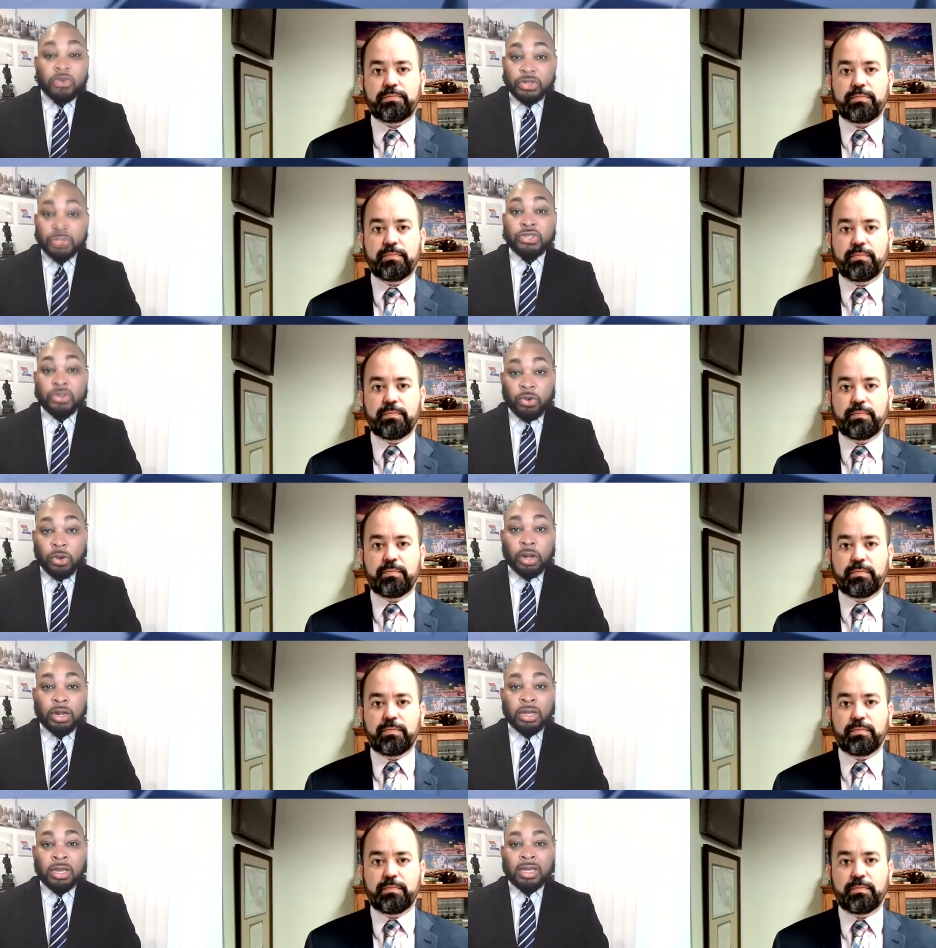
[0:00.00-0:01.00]
Speaker 1: to
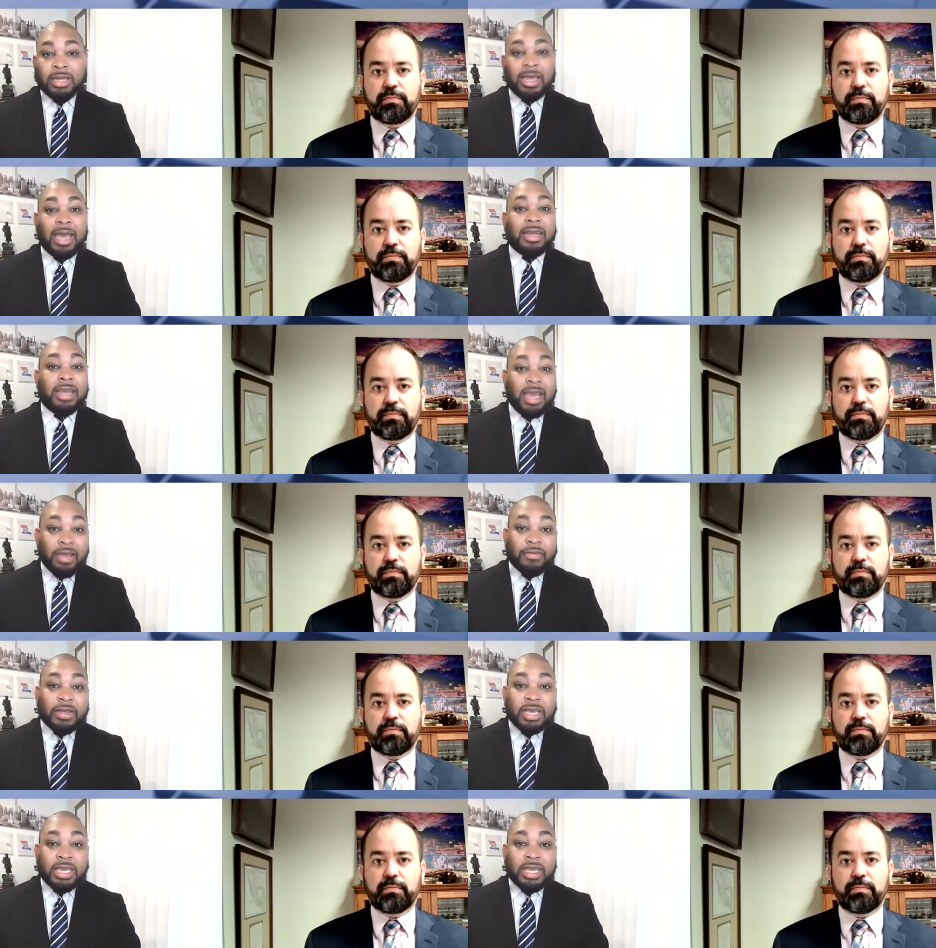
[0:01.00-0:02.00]
ensure that
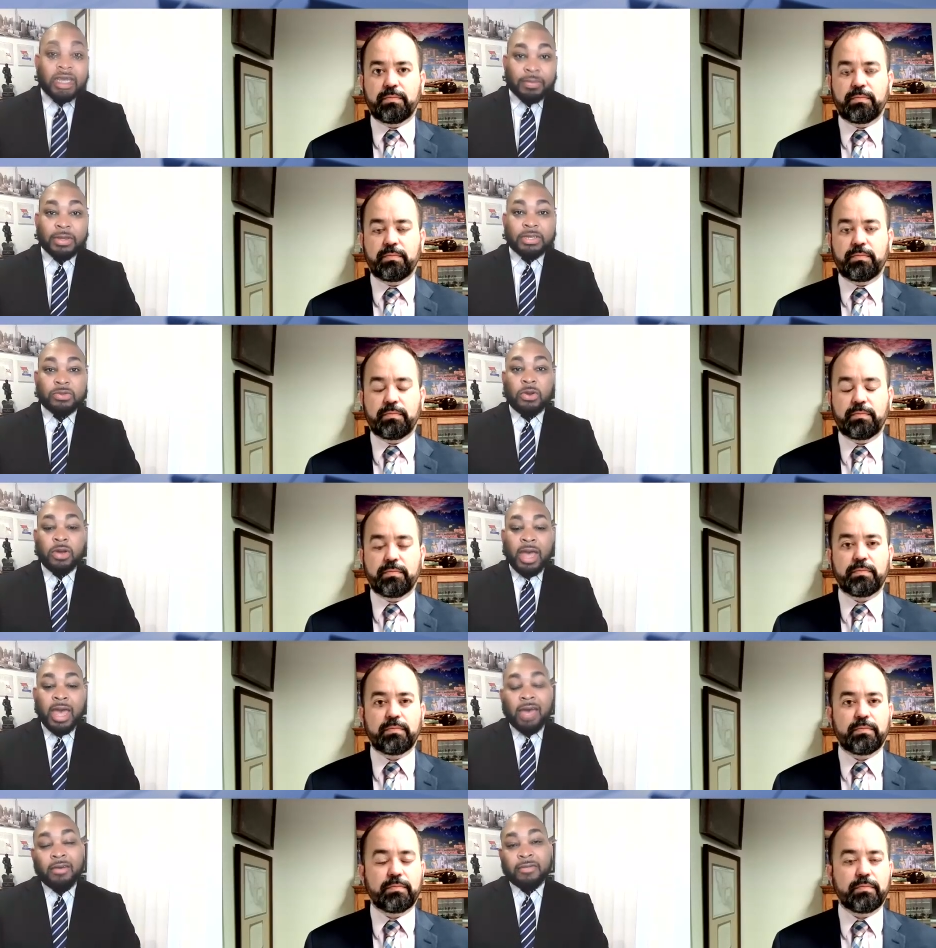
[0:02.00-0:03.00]
every campus will
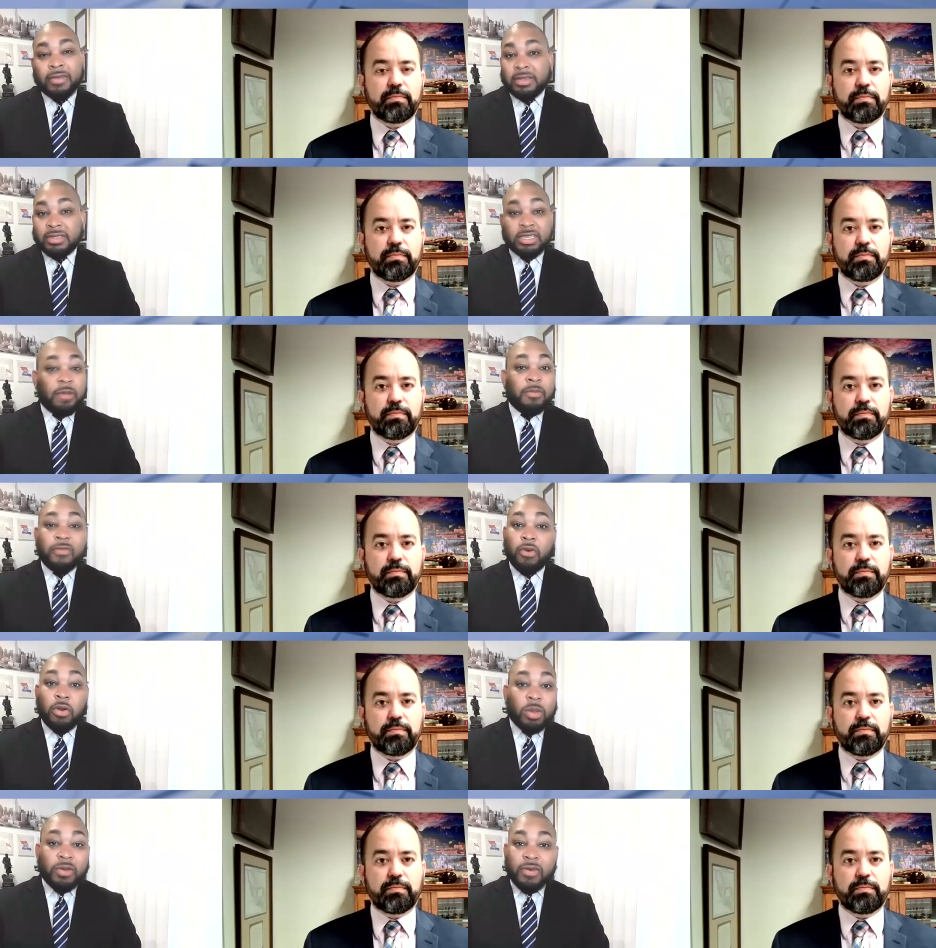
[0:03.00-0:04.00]
have some
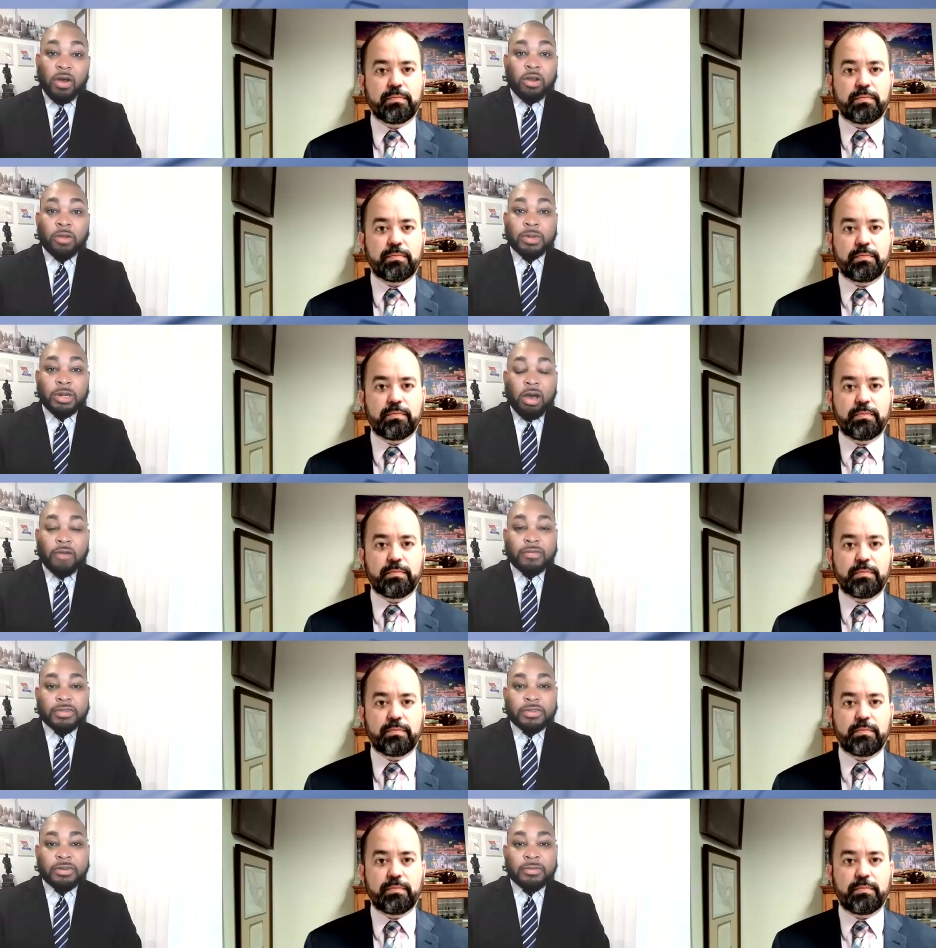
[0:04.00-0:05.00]
form of armed
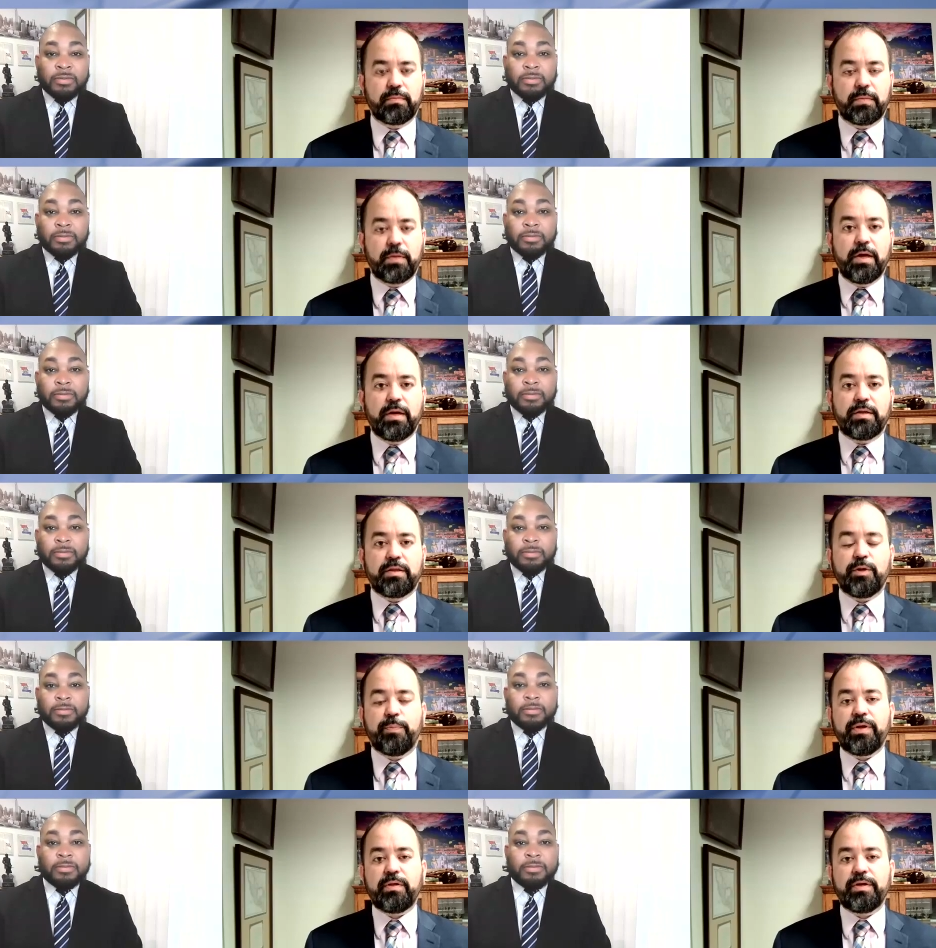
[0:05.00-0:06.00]
officer?
Speaker 2: The
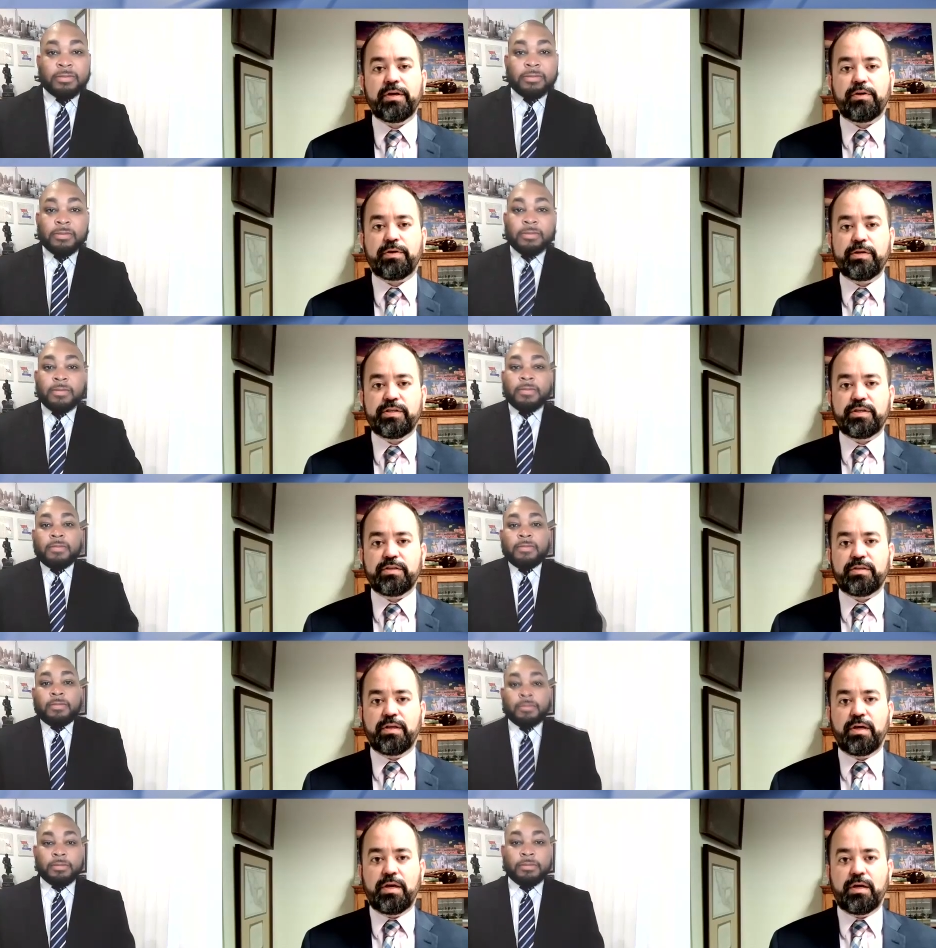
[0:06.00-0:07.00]
bill increases
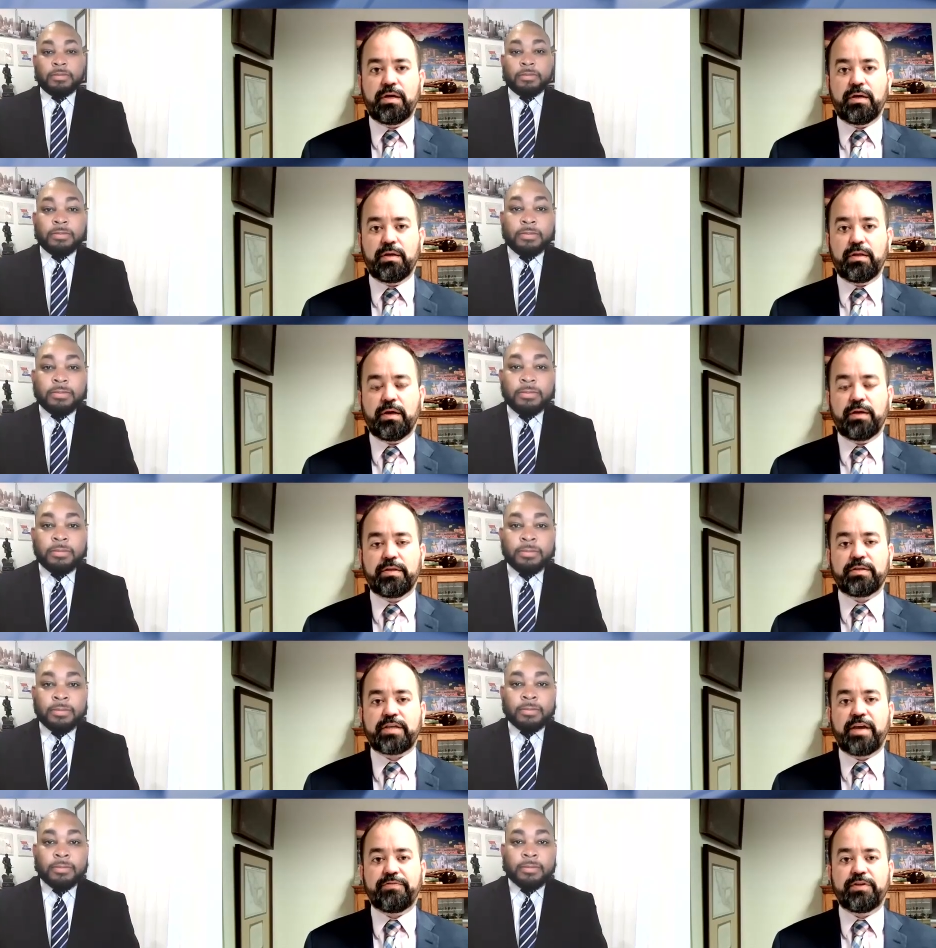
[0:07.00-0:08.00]
the
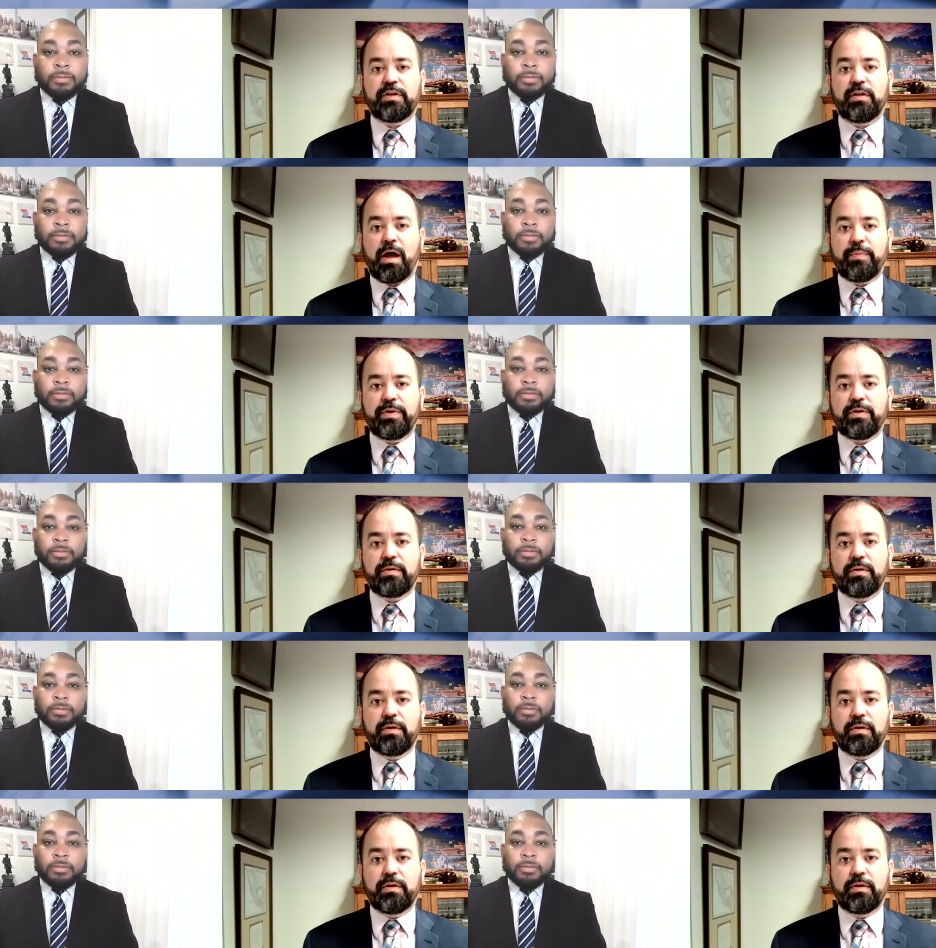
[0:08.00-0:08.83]
safety allotment